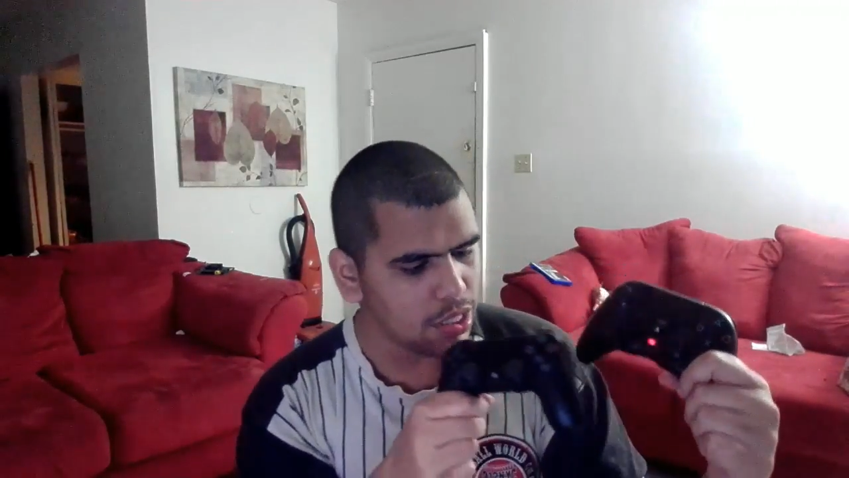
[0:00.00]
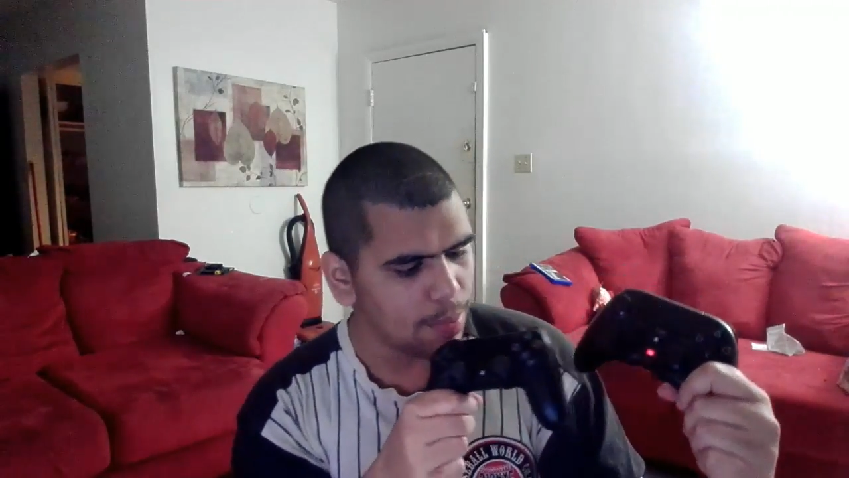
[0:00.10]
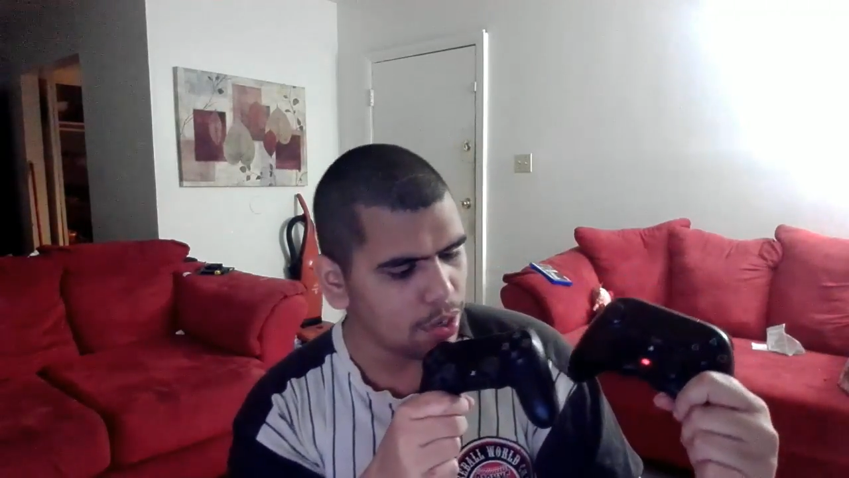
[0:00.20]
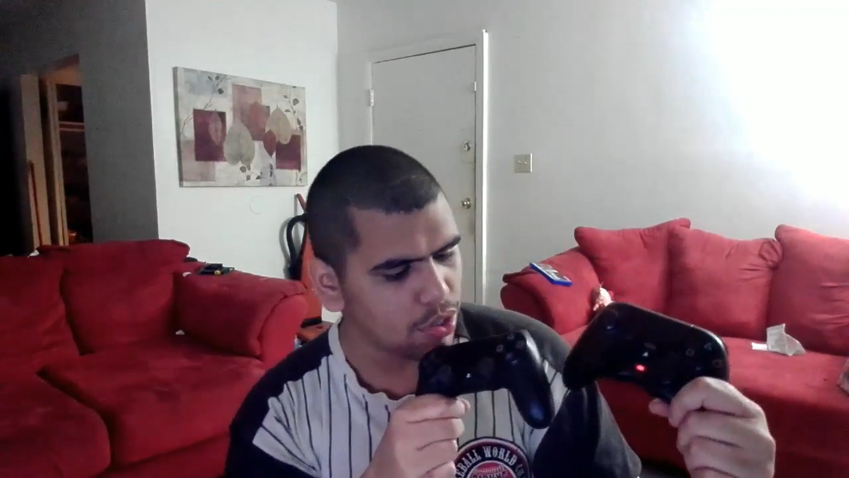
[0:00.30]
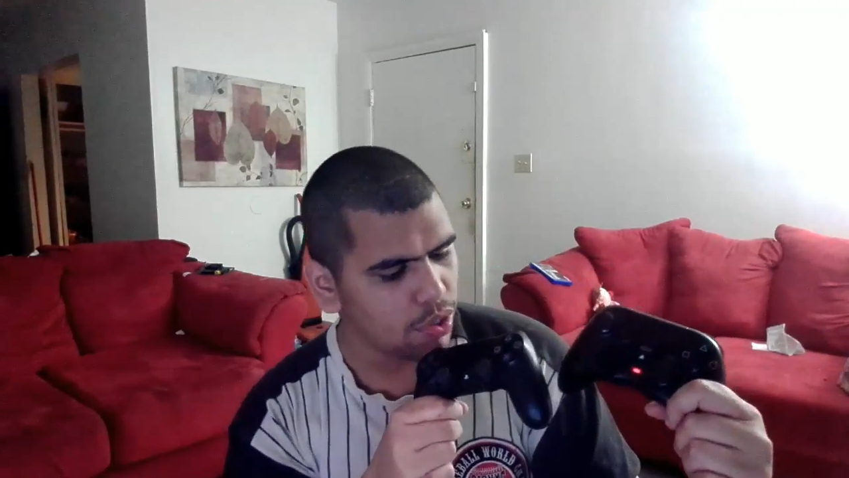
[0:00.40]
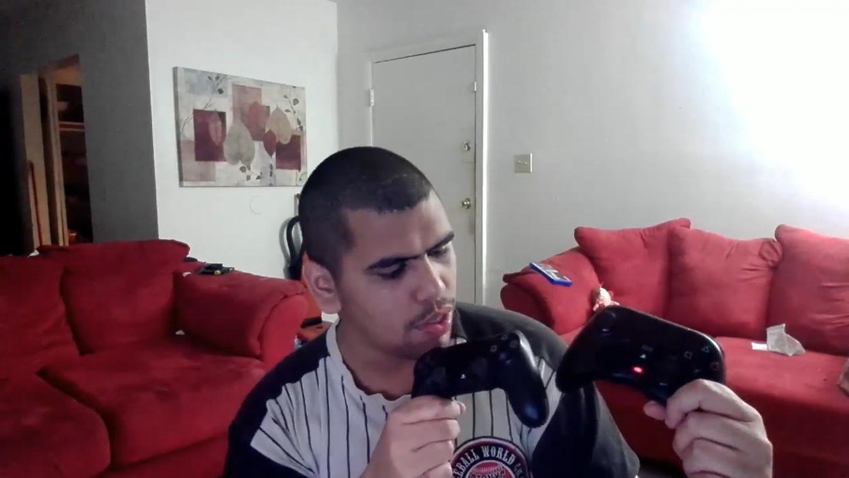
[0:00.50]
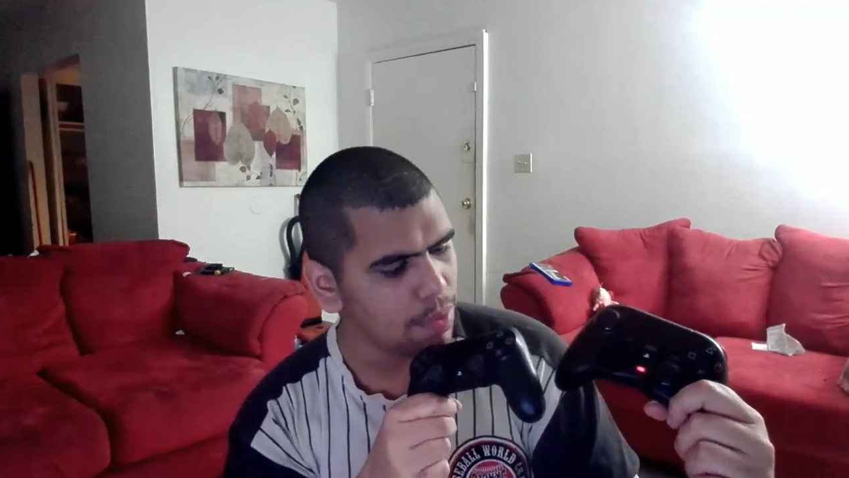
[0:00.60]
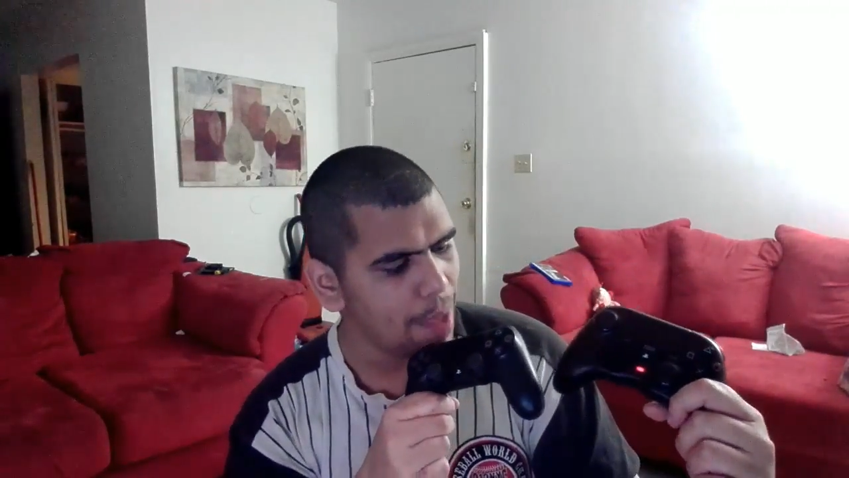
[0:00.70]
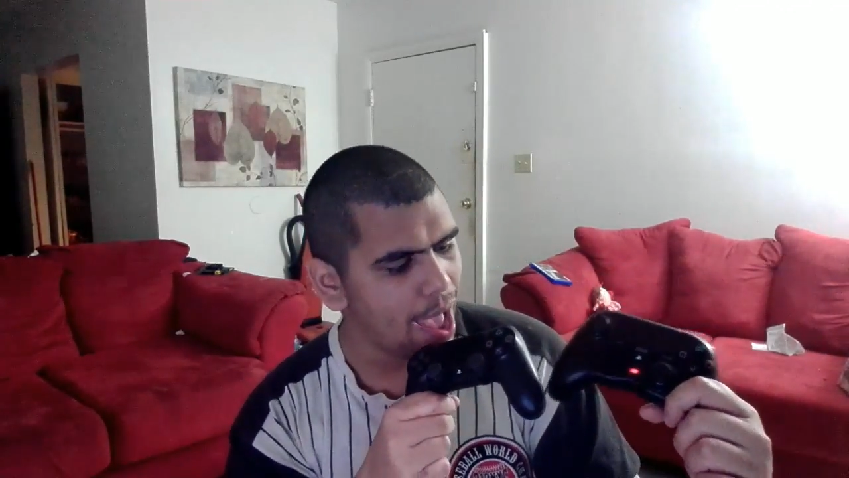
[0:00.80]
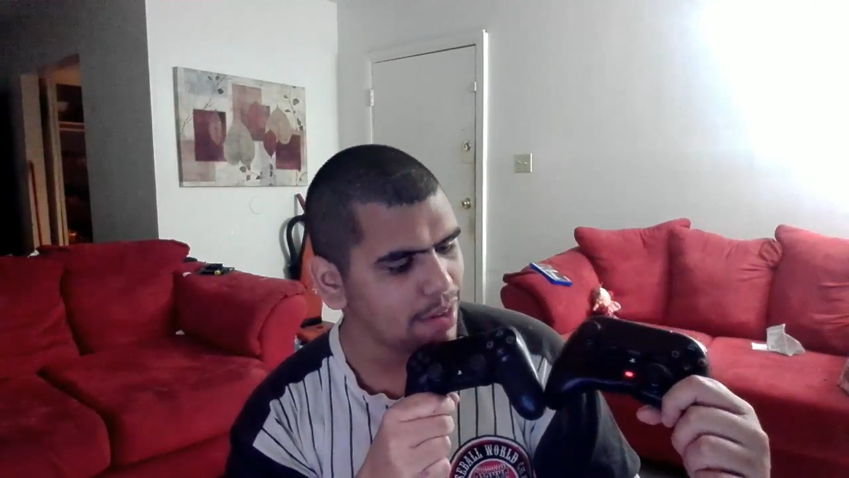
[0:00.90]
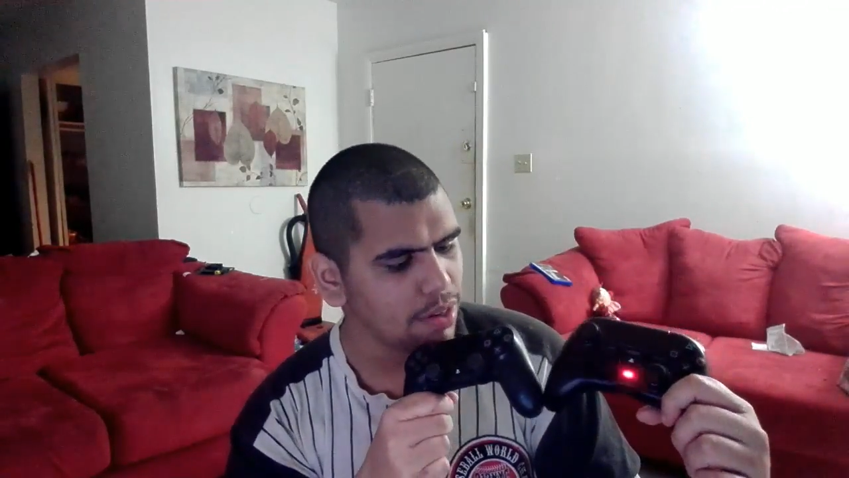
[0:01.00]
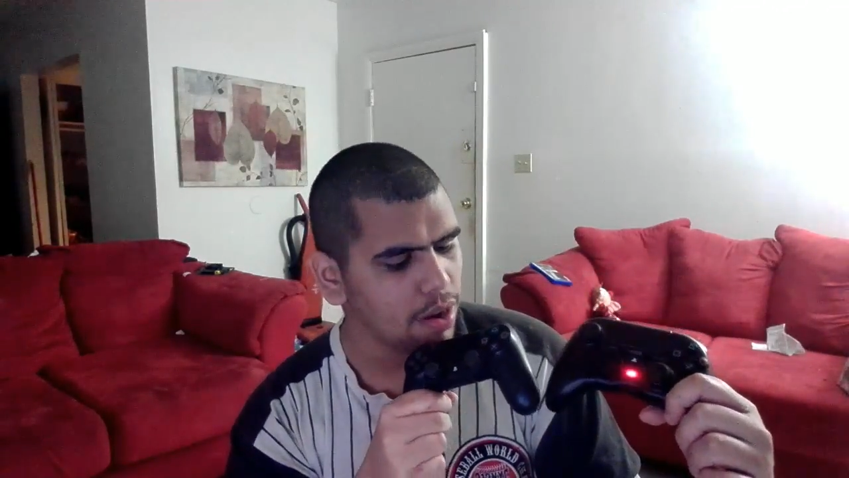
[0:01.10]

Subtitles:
similar to the matte